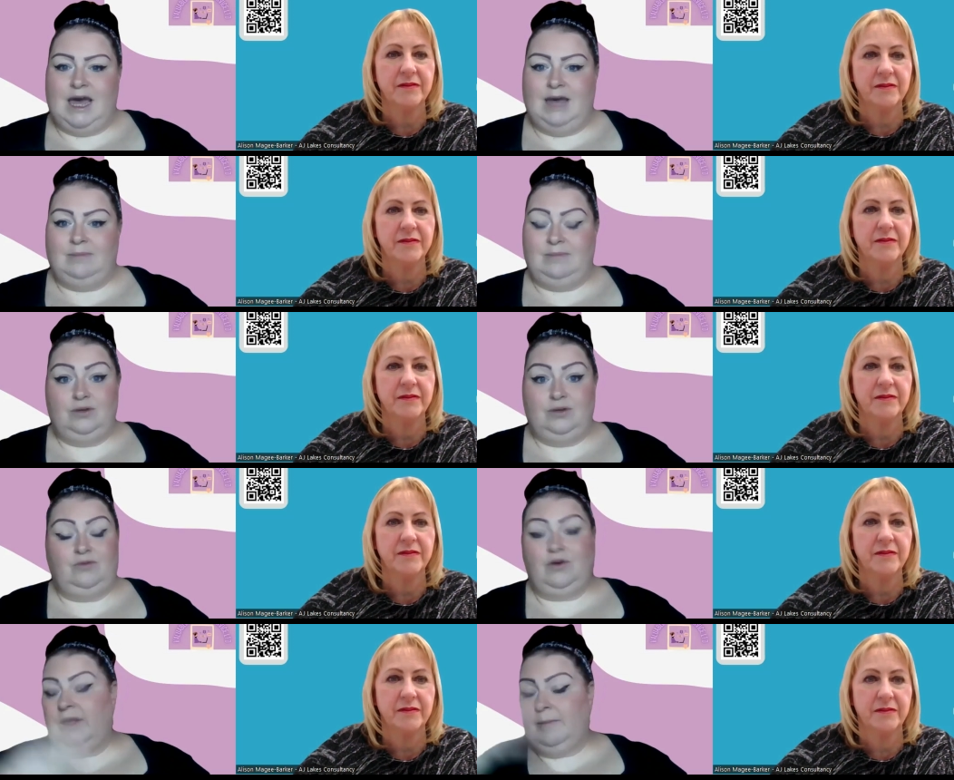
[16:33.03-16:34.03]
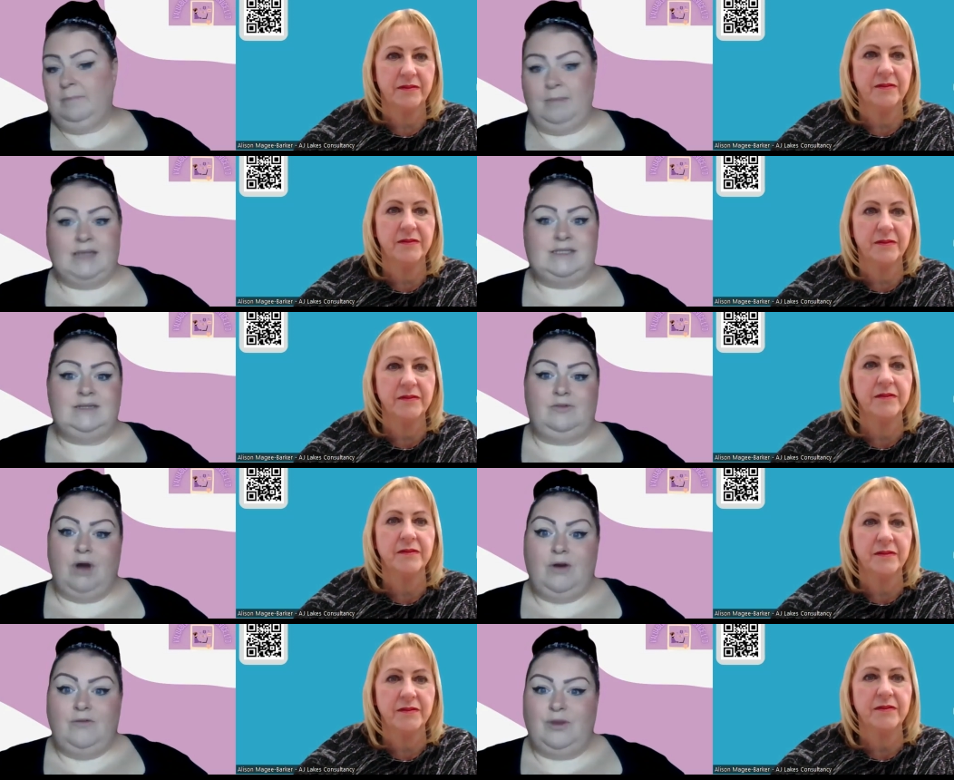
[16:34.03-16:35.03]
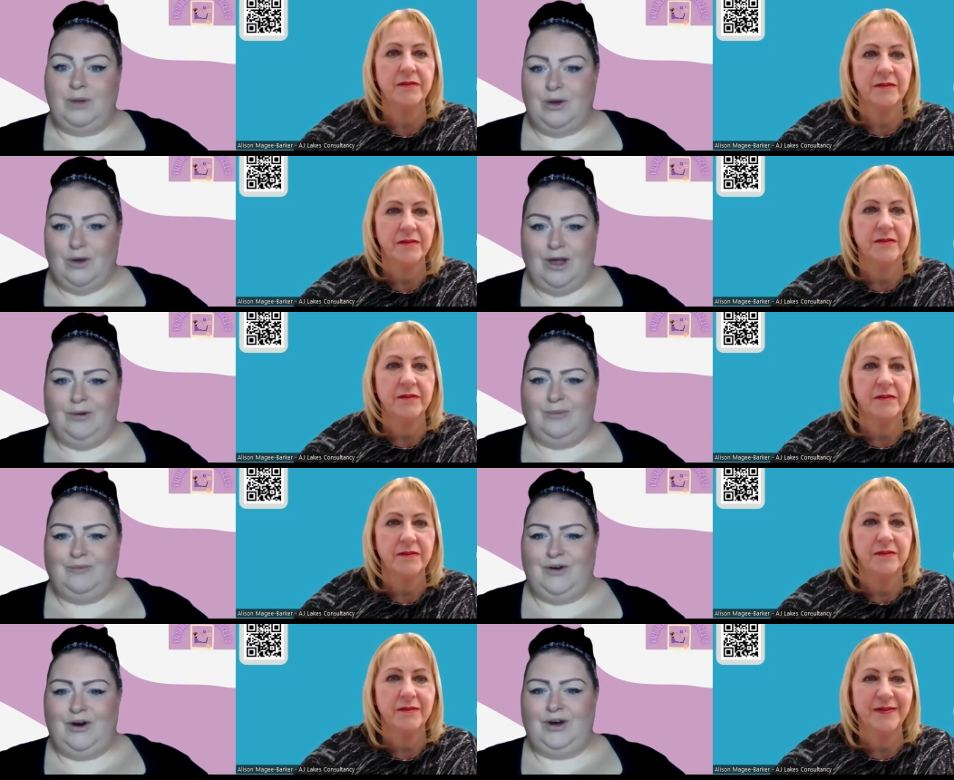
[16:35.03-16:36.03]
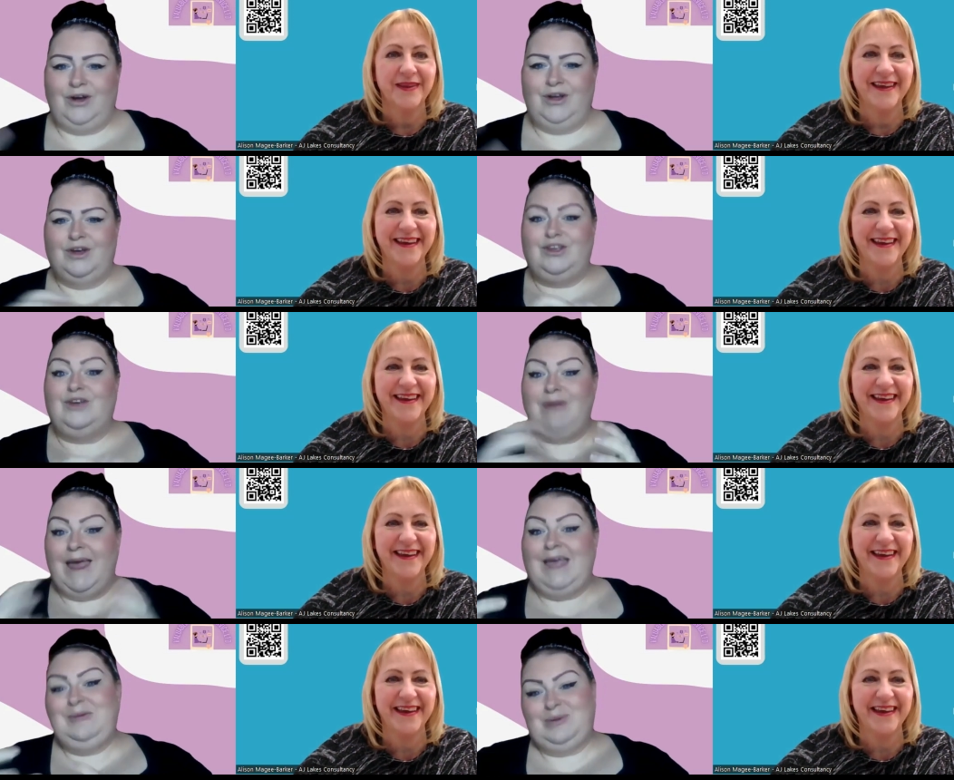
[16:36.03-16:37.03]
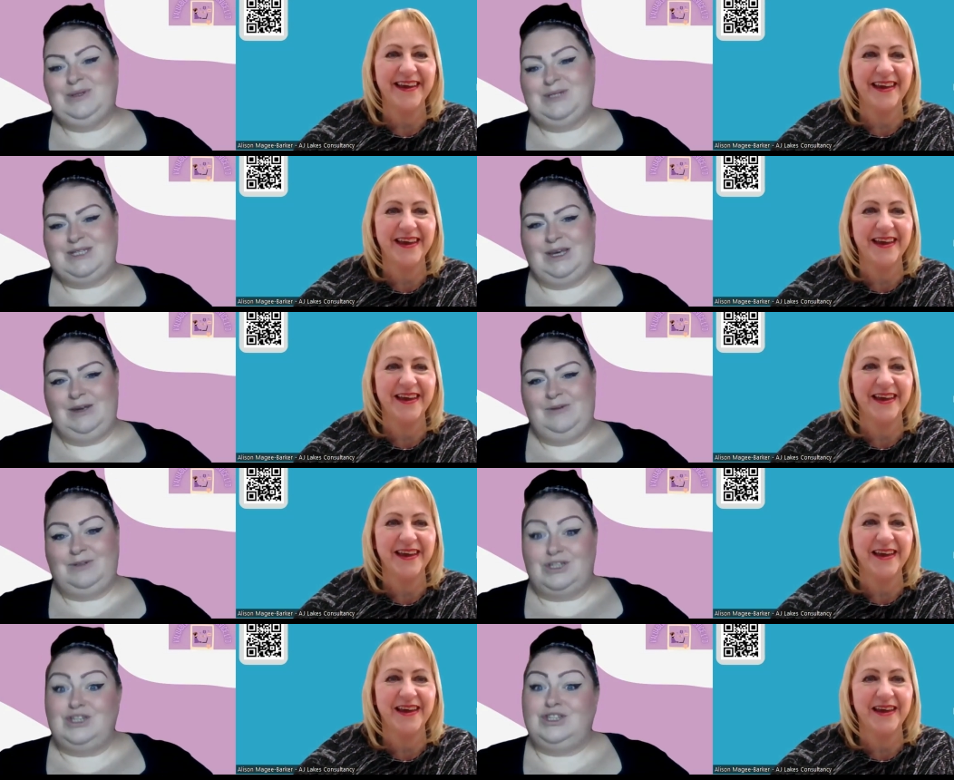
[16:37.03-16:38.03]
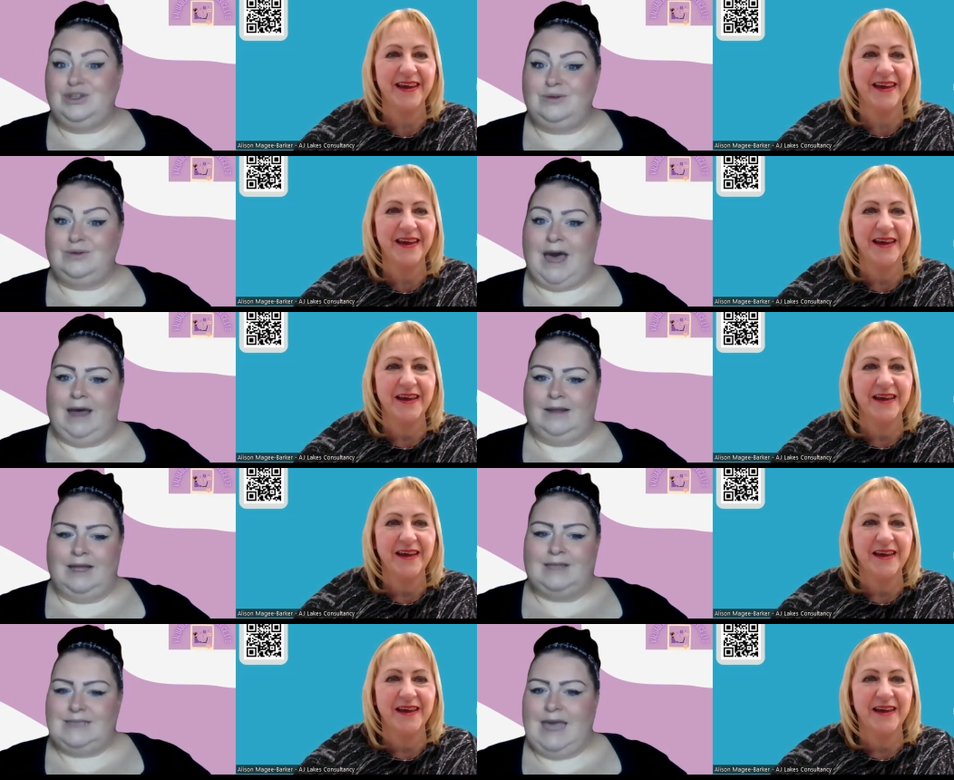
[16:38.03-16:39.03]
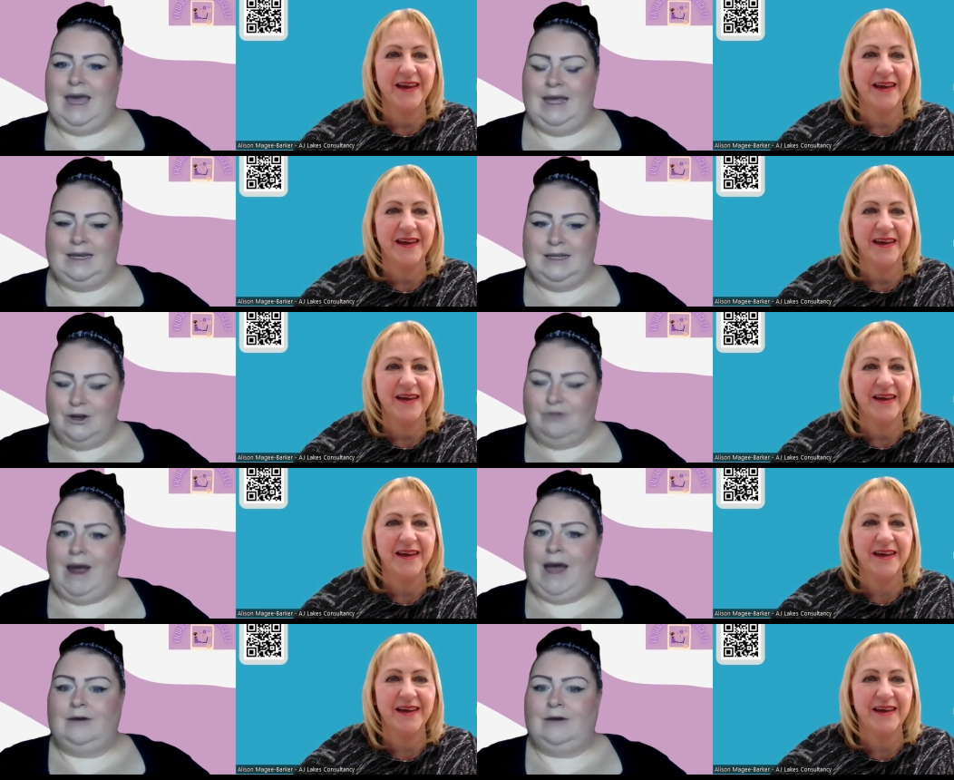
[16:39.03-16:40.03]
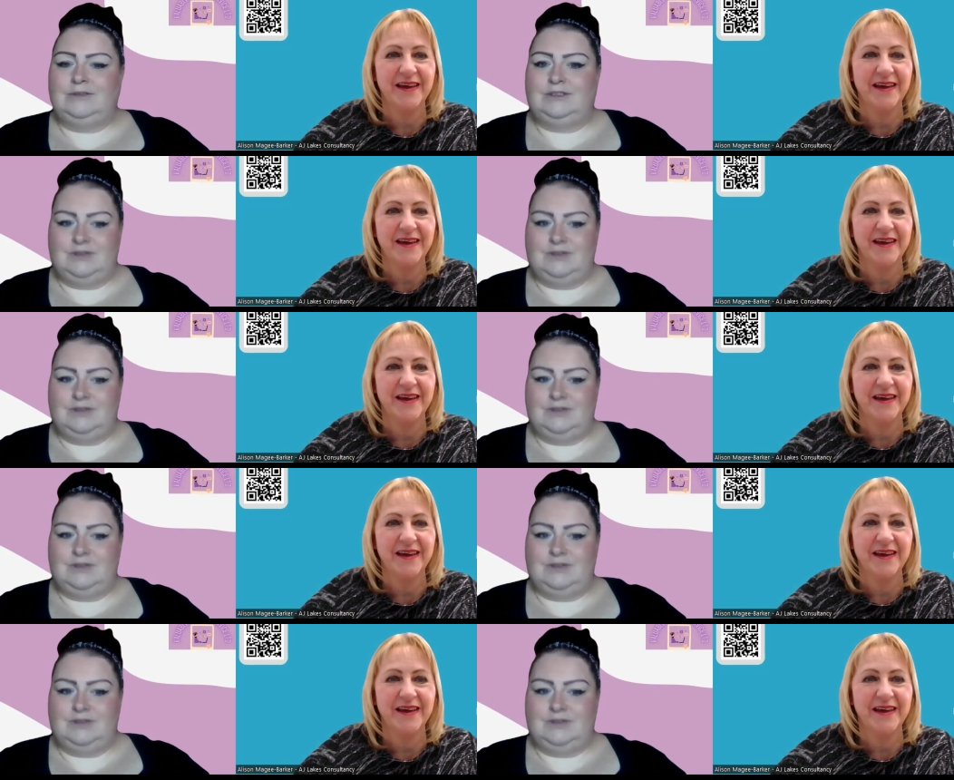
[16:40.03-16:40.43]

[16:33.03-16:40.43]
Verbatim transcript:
Speaker 1: time you've got that massive growth that we all hope for you're able to to do that let's get in at the ground